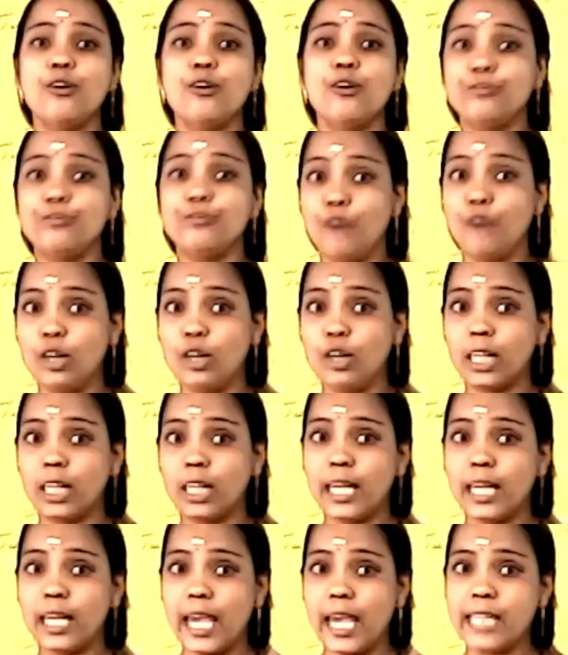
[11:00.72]

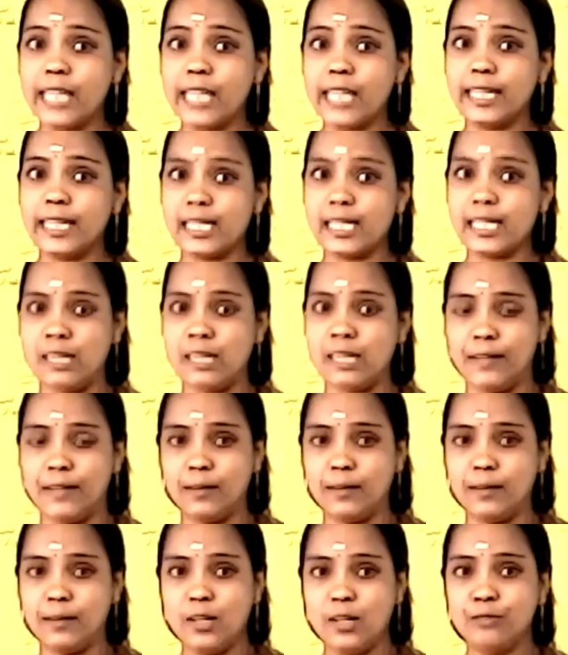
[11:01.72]
48 is given.
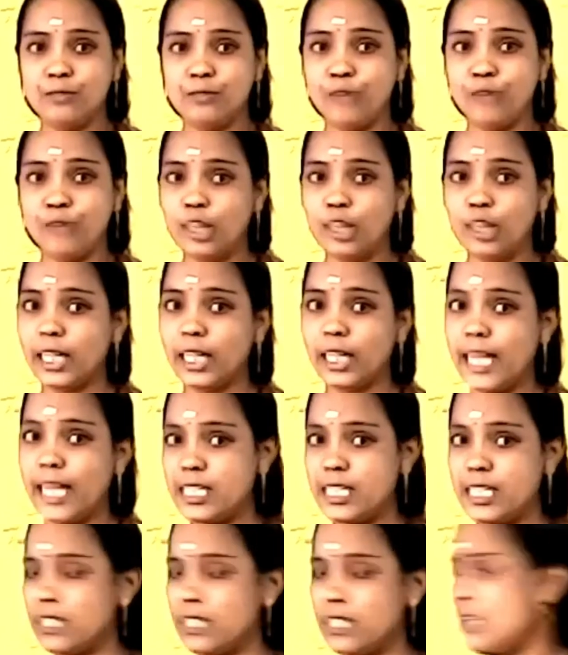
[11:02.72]

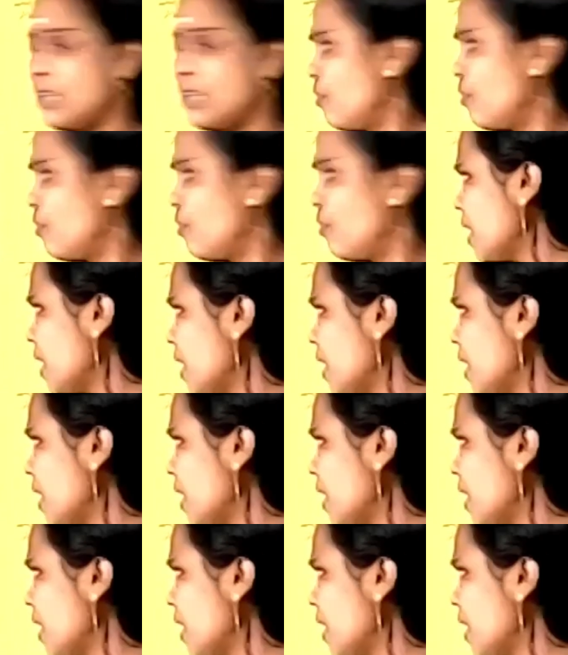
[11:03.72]
48. What is